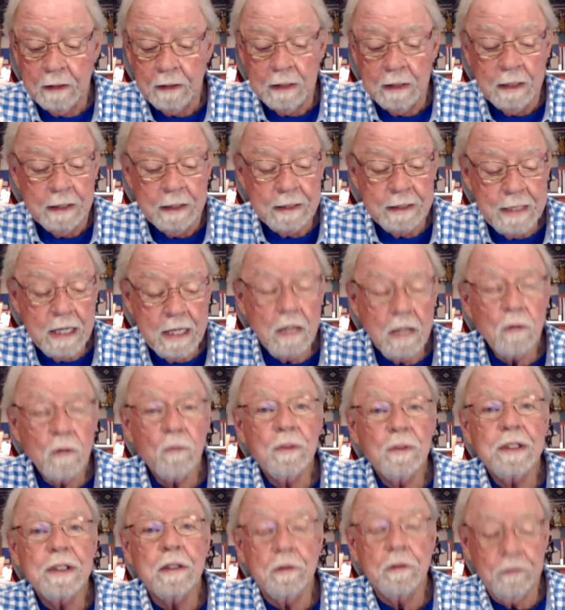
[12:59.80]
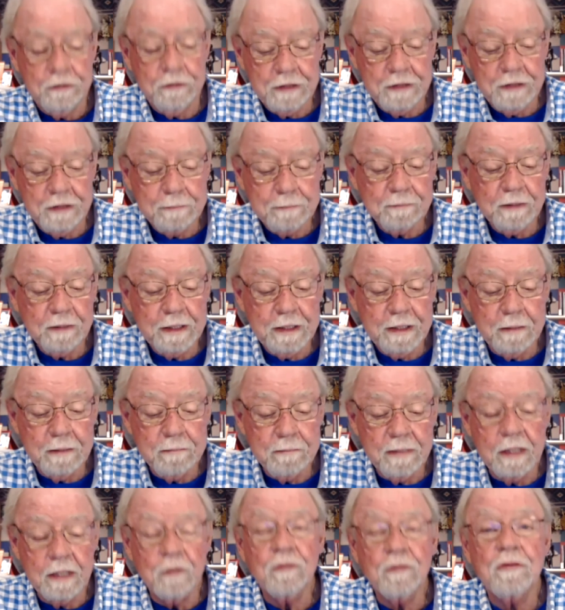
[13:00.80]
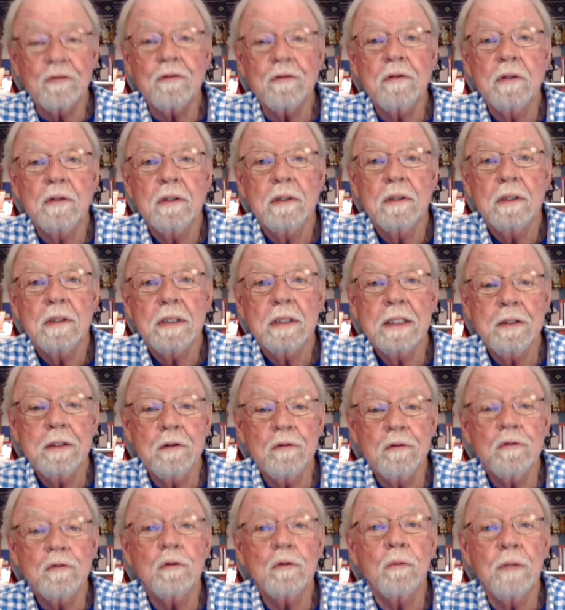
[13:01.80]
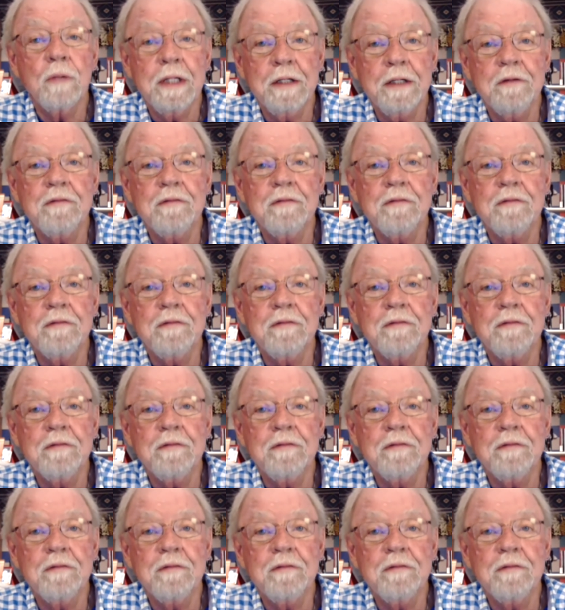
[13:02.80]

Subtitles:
Now we are deeply enmeshed in the terrain of